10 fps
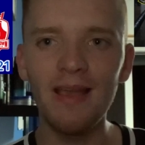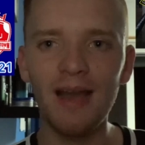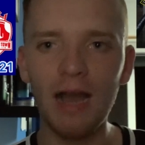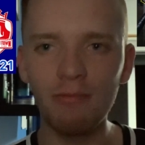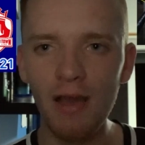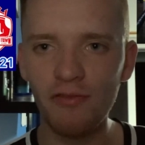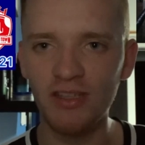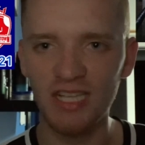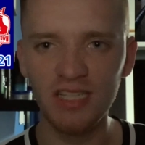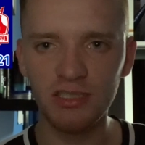However,
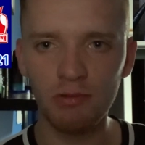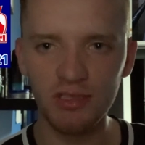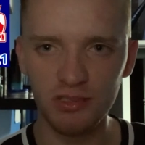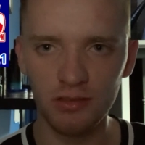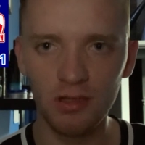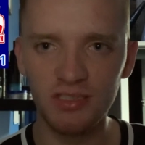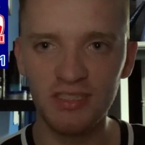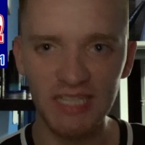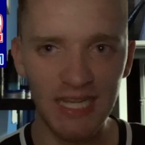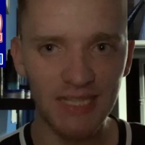that was not
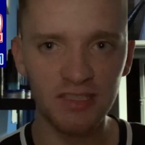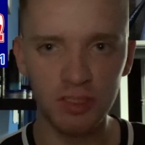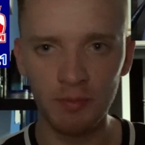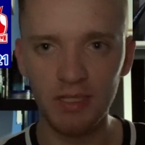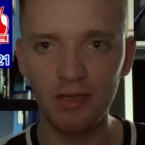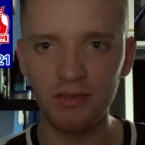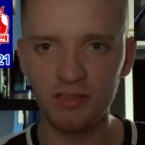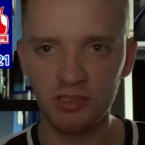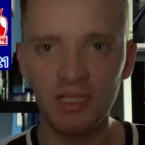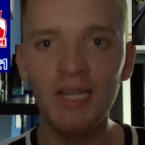the end
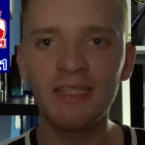because